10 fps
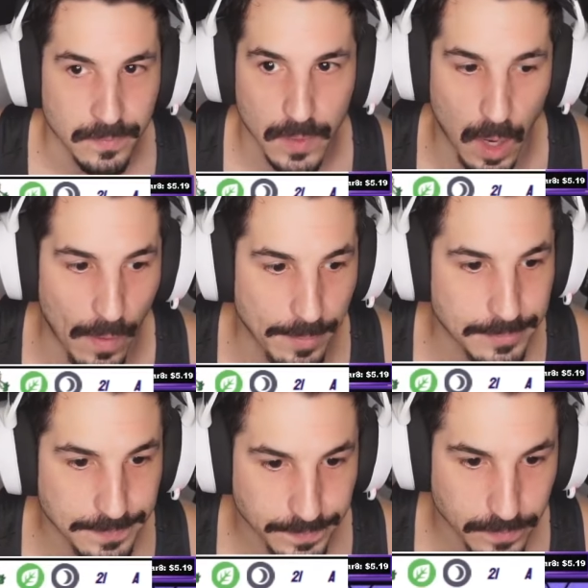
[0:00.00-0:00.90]
All right.
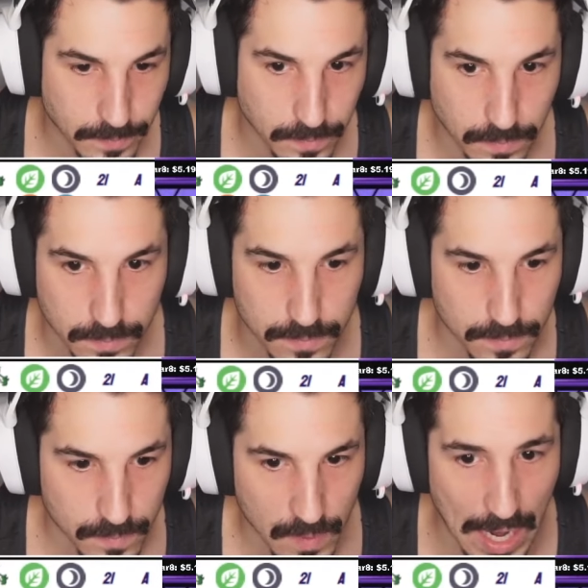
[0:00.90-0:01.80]

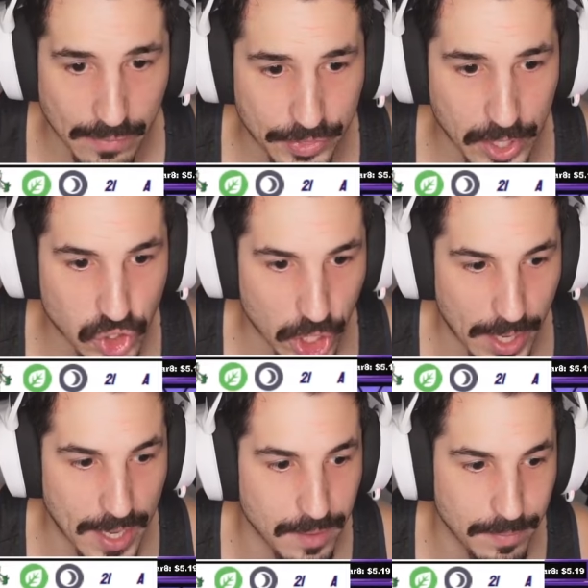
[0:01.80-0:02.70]
Everything's gonna
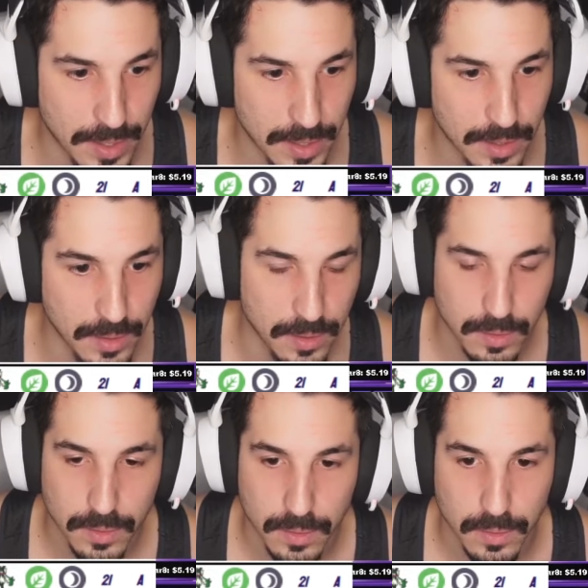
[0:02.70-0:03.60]
hit me.
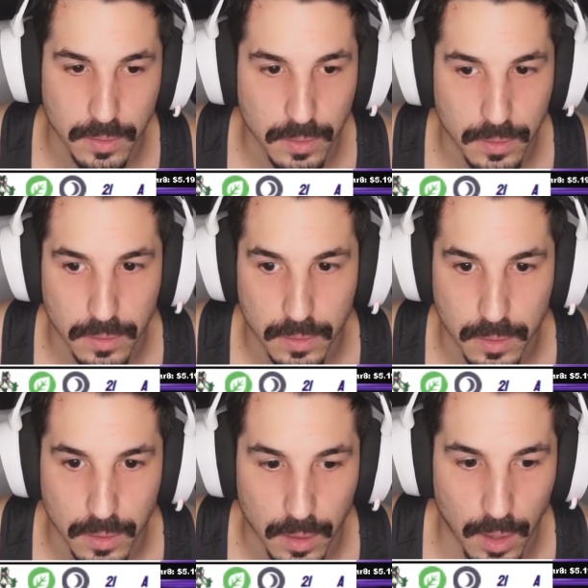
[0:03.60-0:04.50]

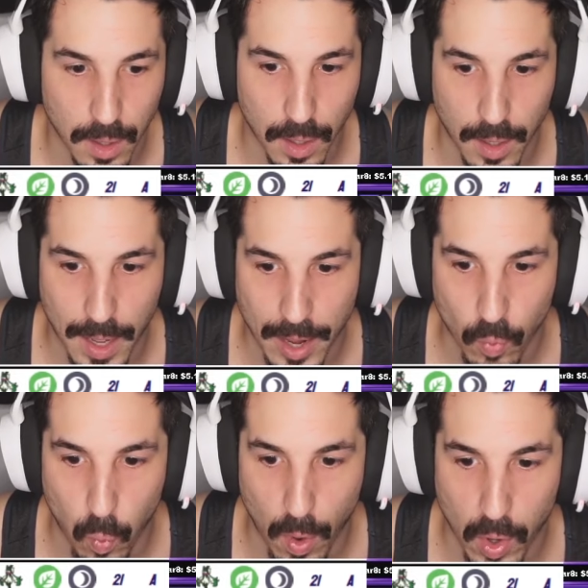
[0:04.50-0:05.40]
Uh, I
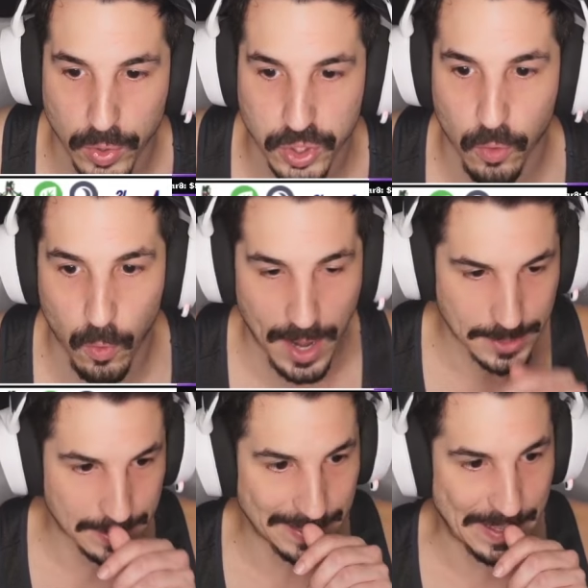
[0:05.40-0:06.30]
will
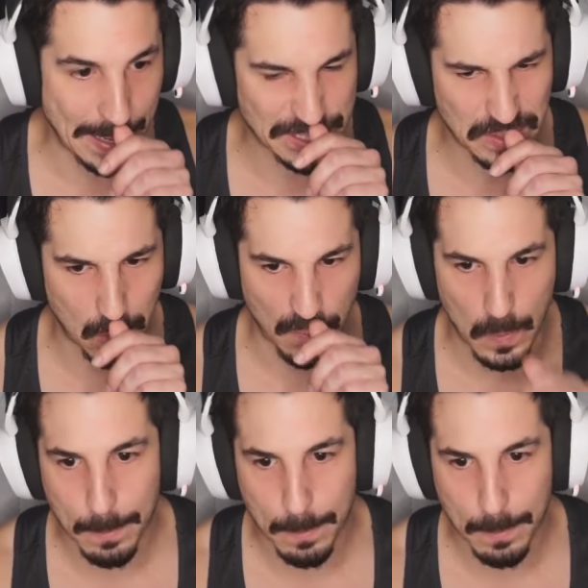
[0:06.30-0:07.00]
terrestrialize. Actually, no, I won't.